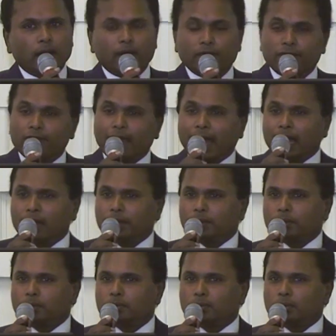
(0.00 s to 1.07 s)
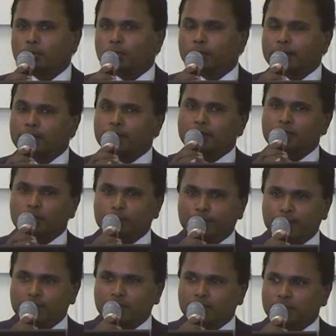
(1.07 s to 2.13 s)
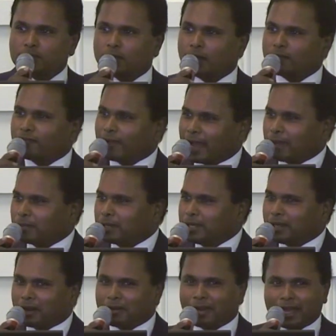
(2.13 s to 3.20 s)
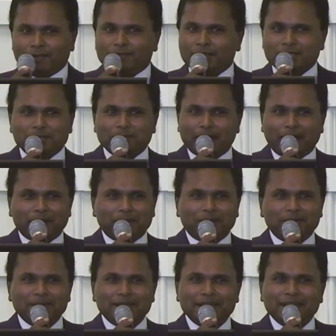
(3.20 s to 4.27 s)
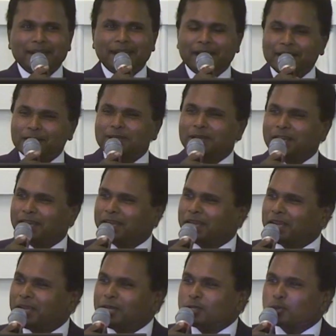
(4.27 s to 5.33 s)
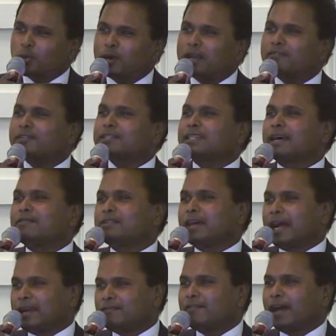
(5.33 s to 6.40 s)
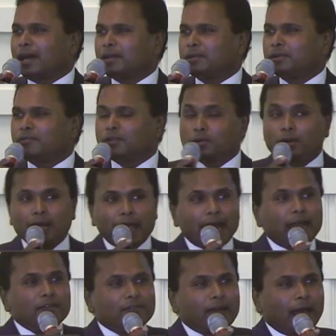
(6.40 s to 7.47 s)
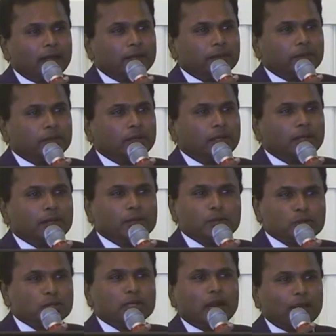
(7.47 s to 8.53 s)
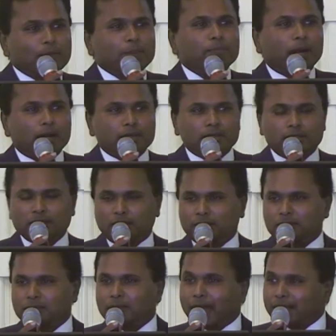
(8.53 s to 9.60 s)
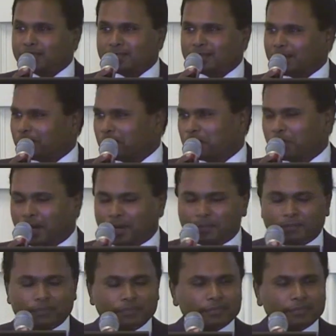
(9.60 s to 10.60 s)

Value, whether it is business or family or life, doesn't matter. End of the day, each one of us have to add value. If you don't add value, you should not be part of the team. That's number one.